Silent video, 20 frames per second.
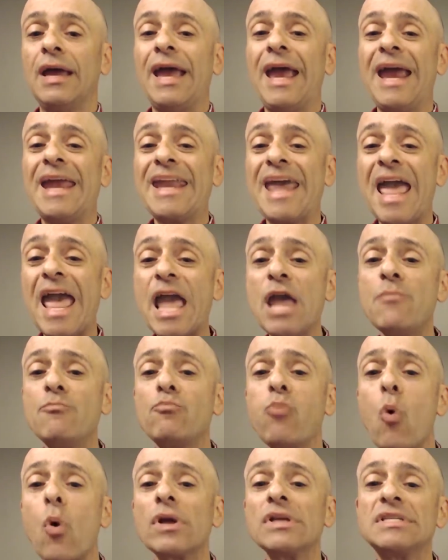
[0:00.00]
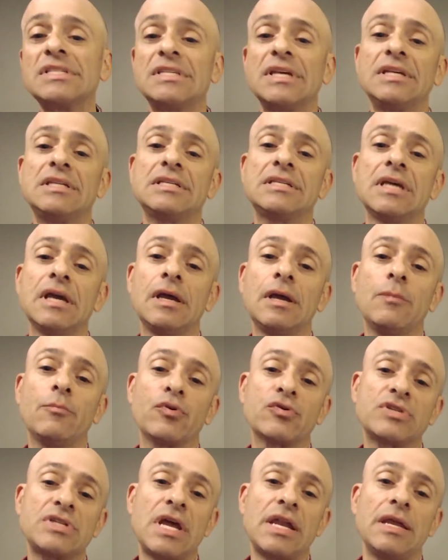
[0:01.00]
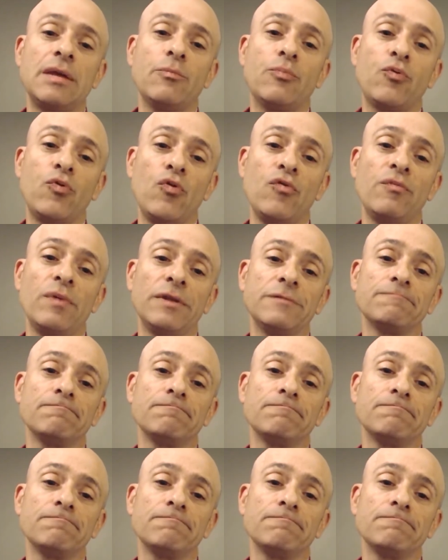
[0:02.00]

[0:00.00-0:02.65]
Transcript: an 8.6% improvement.